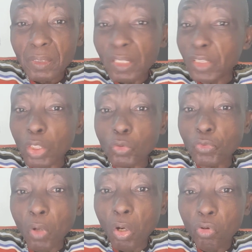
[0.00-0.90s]
is
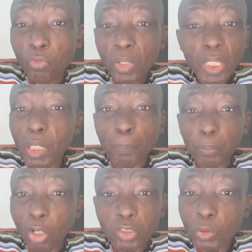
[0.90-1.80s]
involved in
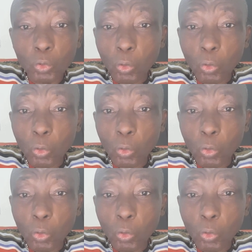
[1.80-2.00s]
plotting